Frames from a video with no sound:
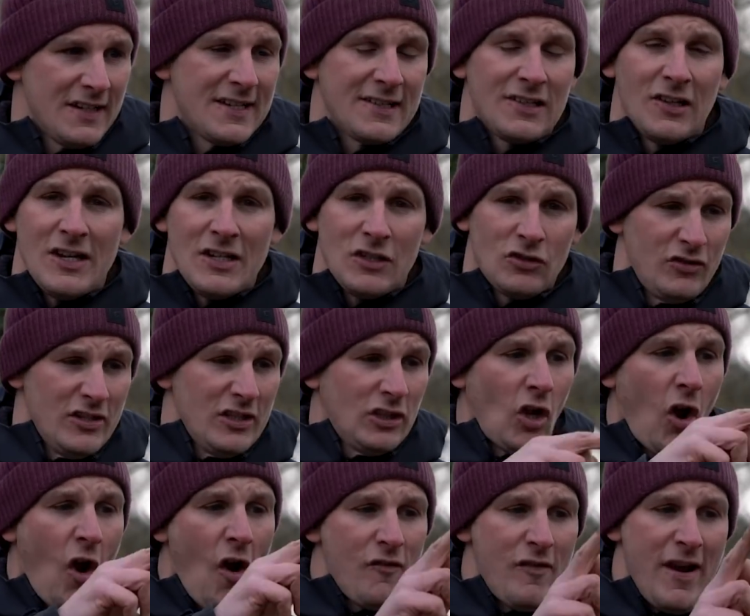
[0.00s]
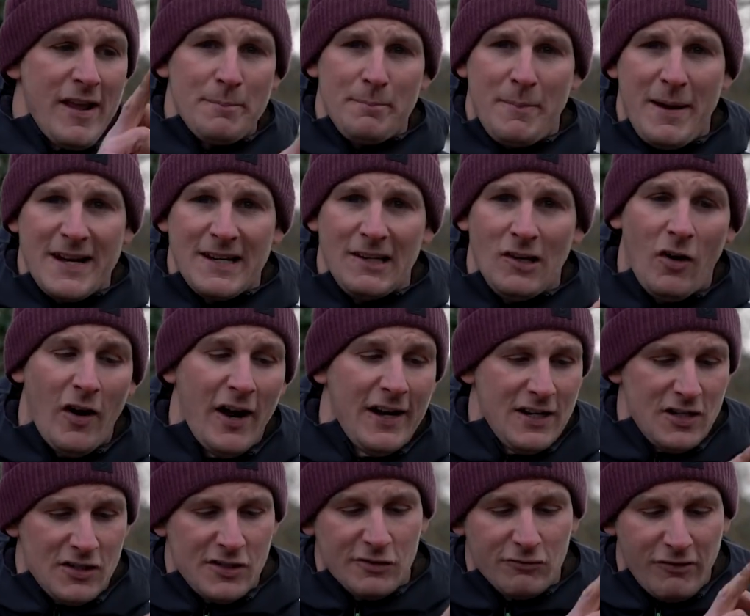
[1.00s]
It is literally direct main
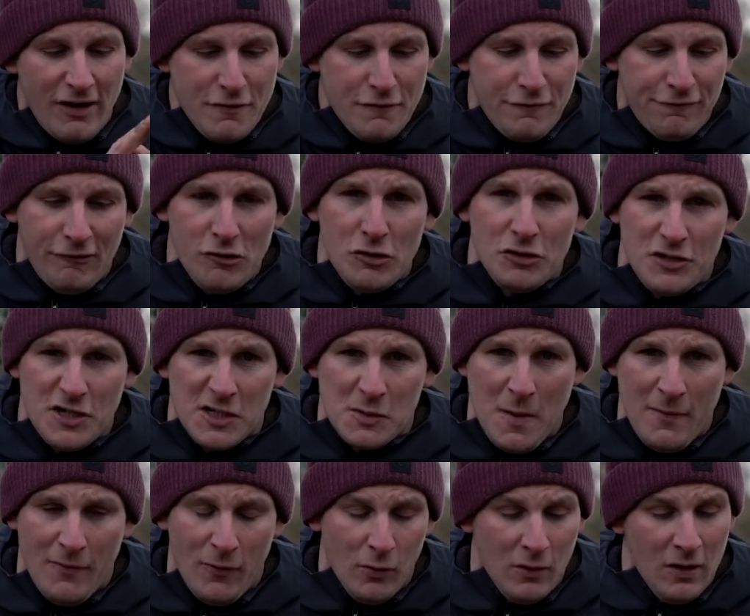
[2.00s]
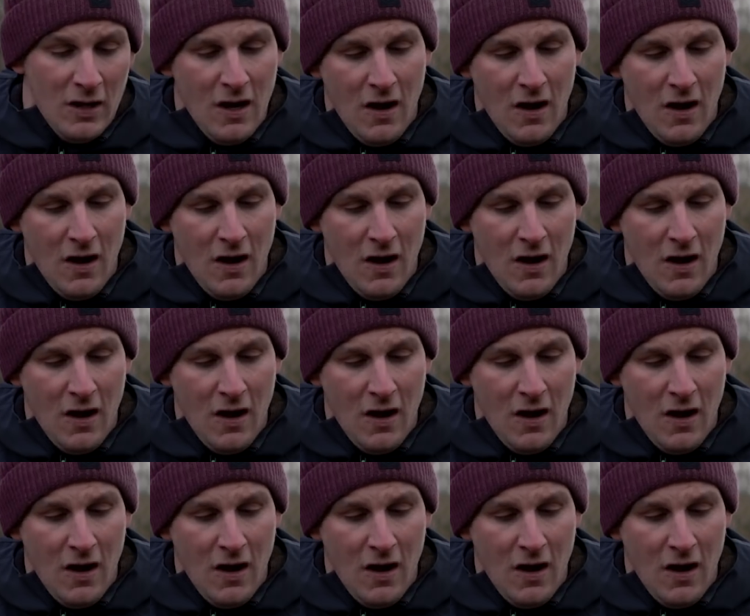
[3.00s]
line, straight through to your swivel.